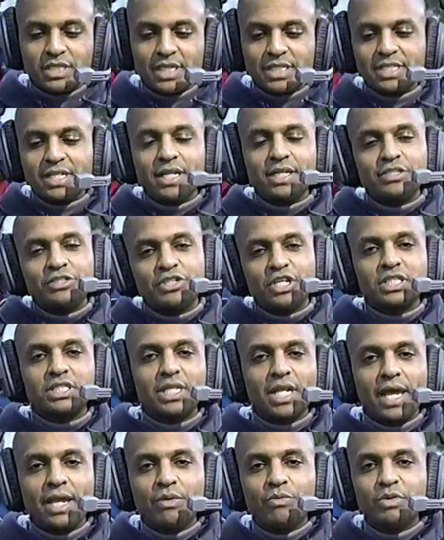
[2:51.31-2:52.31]
I said, it's just
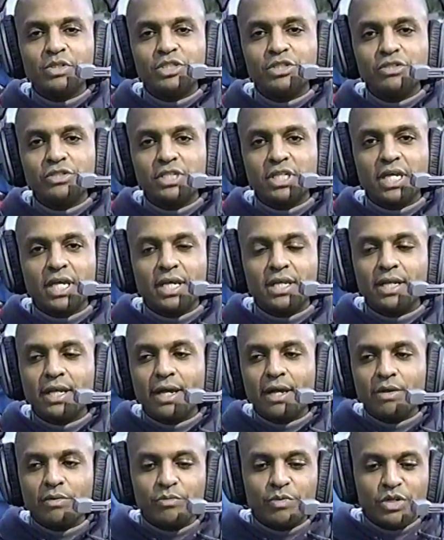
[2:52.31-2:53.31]
like what you said
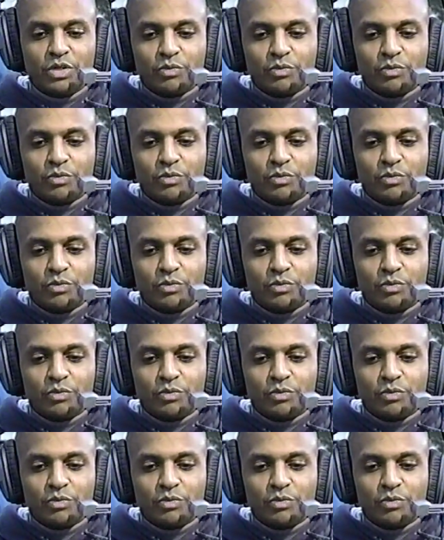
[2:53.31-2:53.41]
uh, when,